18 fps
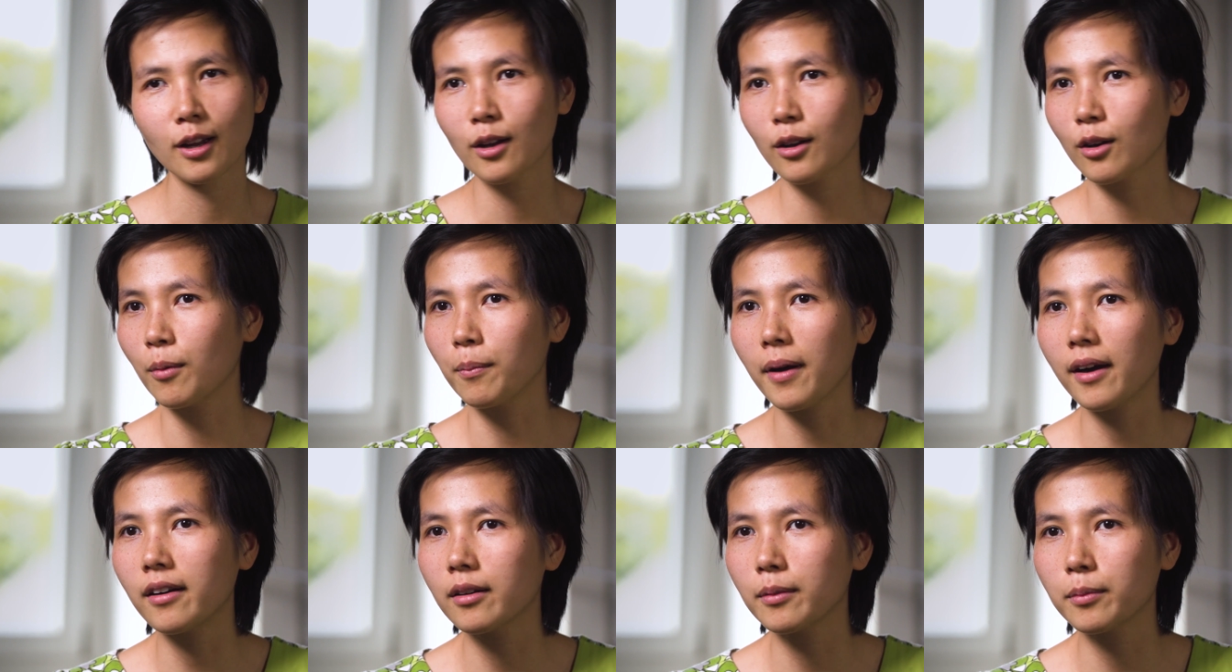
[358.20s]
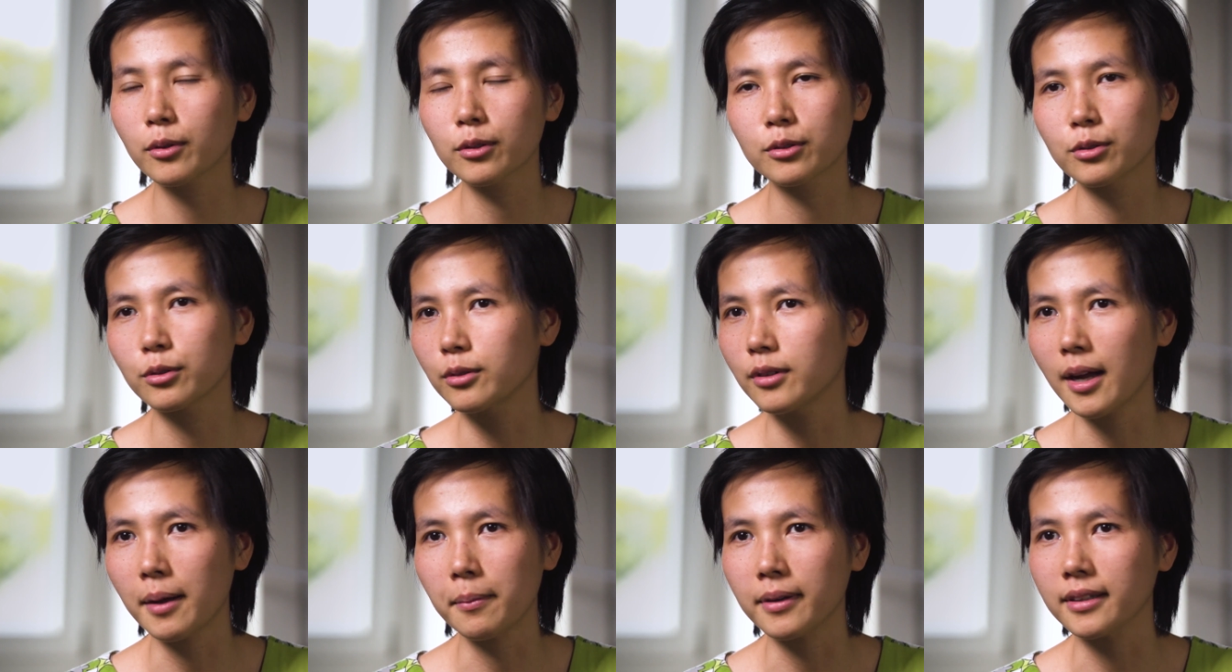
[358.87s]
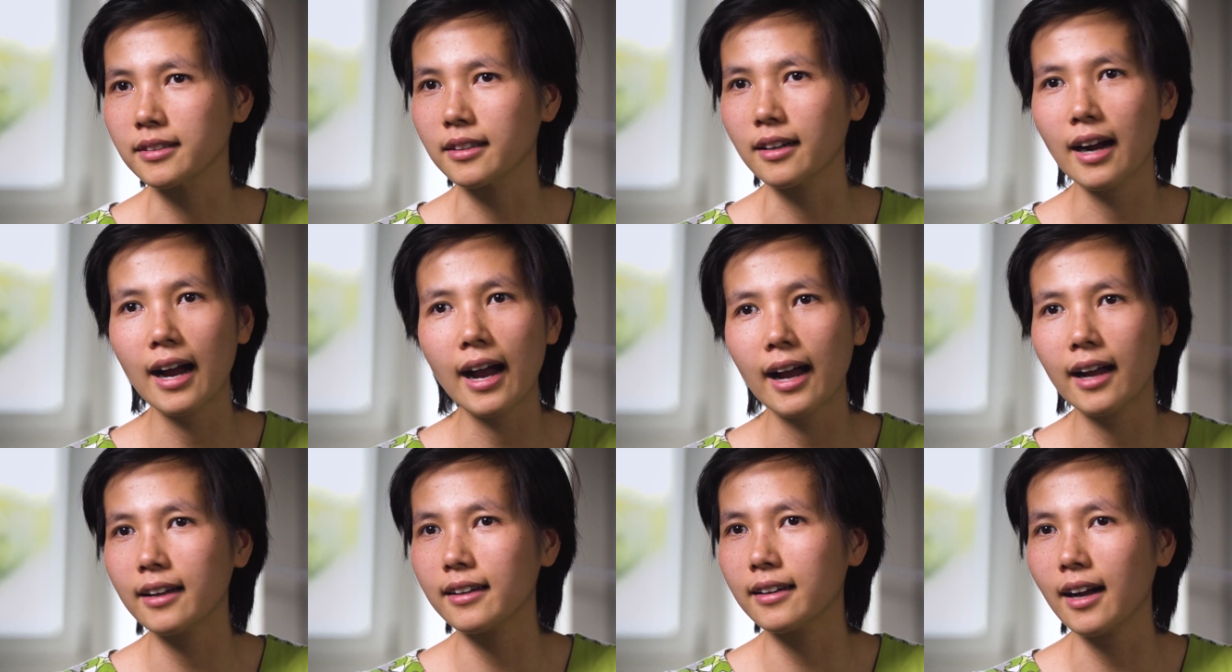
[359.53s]
comparable to
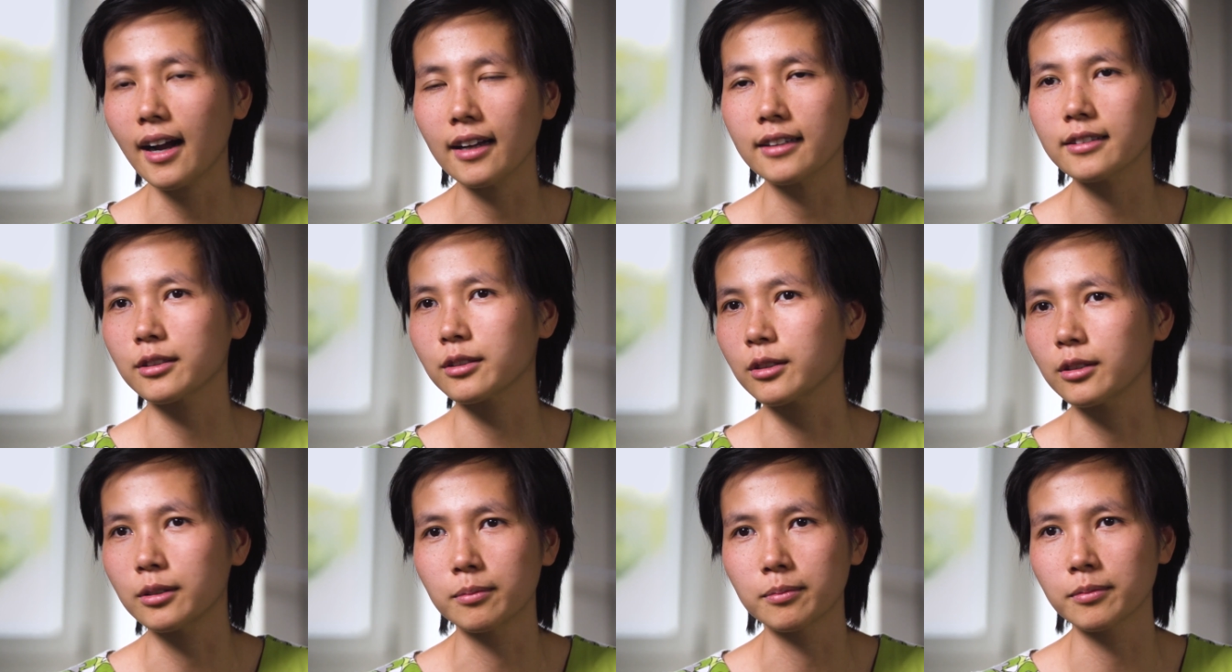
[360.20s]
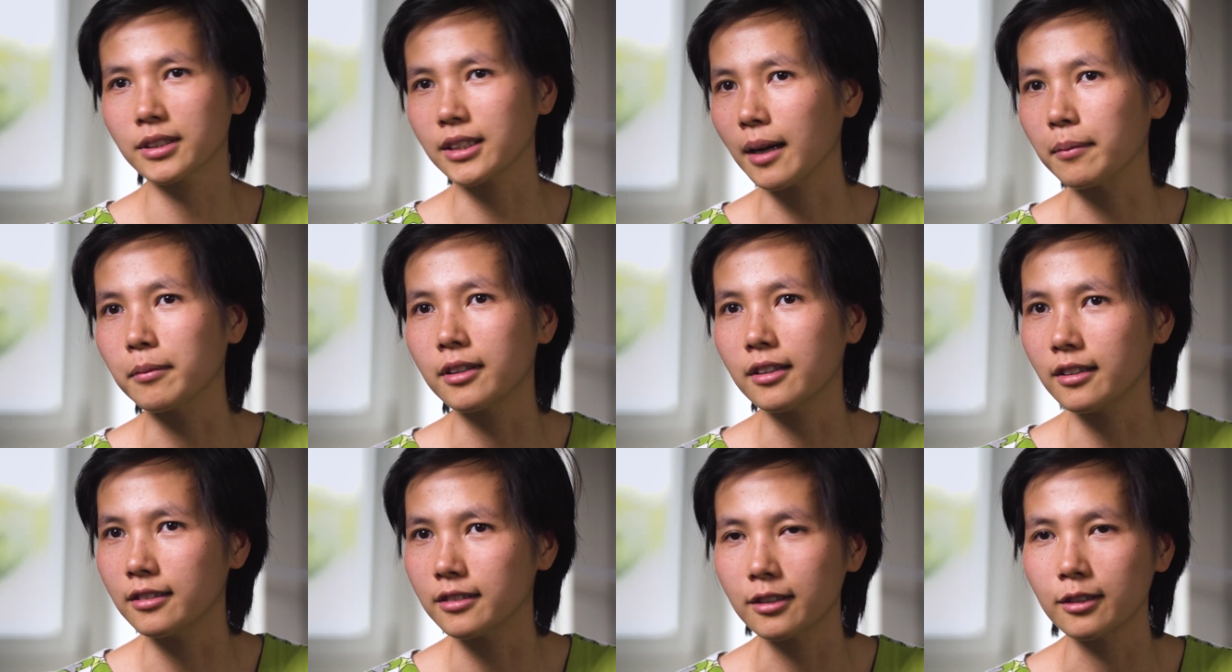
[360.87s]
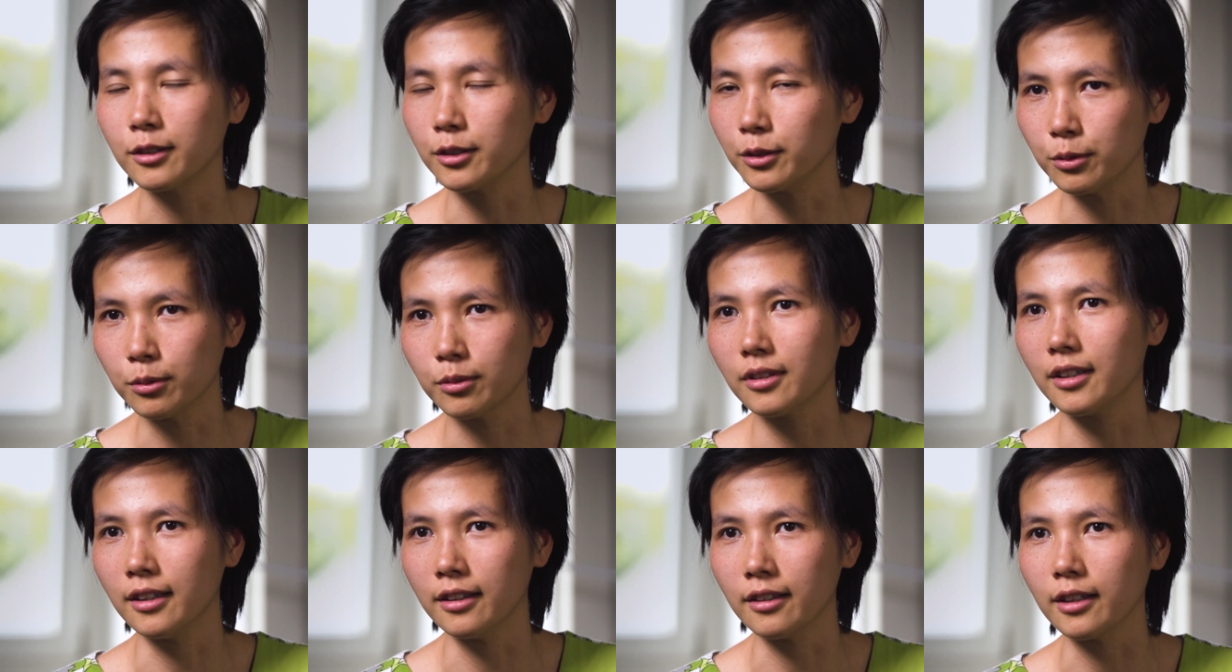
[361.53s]
MSRI, ICERM, Simon Institute
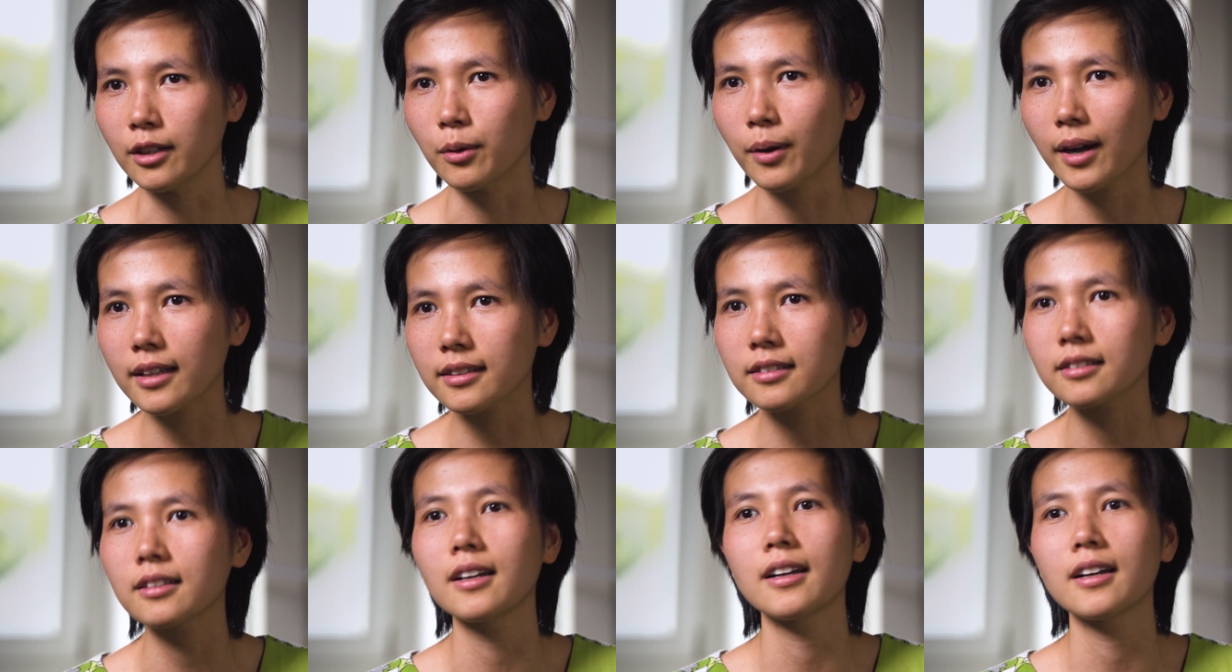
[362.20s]
in the US.